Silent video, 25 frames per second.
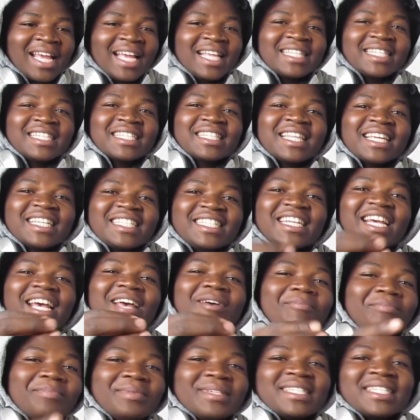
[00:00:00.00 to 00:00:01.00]
It's either
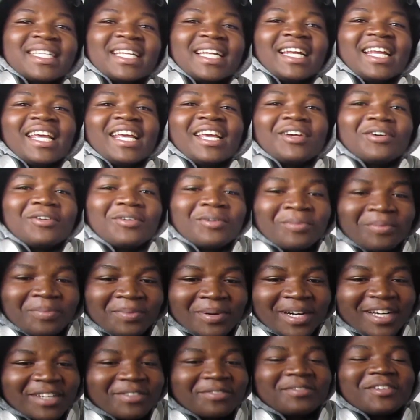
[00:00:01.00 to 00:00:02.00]
champ is clay or
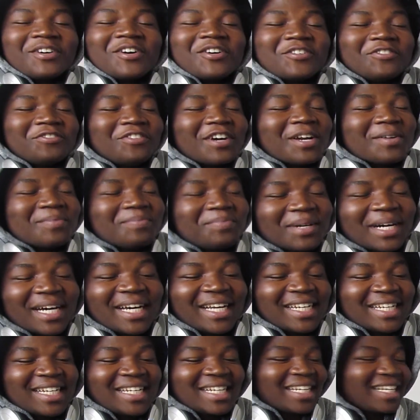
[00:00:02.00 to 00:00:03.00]
fun
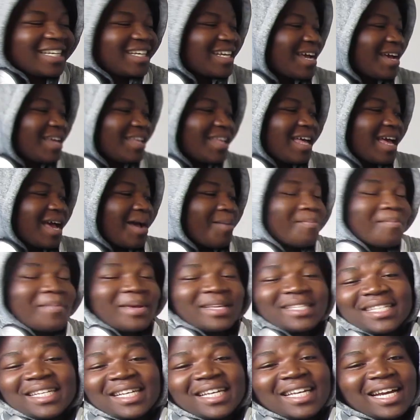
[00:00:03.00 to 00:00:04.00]
party. I'm
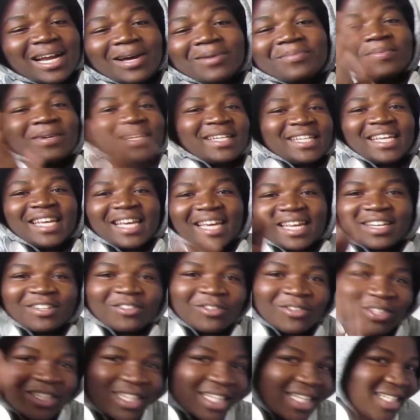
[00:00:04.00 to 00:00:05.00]
messing it up, but yeah, into
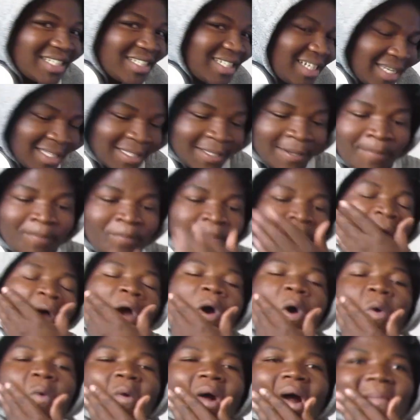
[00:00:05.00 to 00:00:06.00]
the third shit.
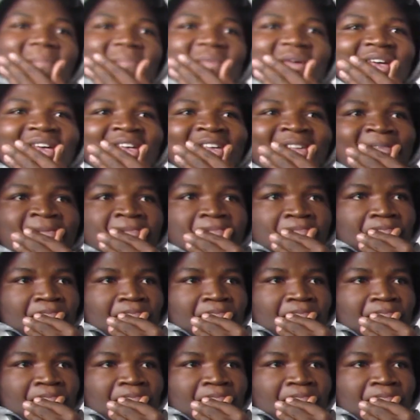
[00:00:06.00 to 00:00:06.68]
Ukambori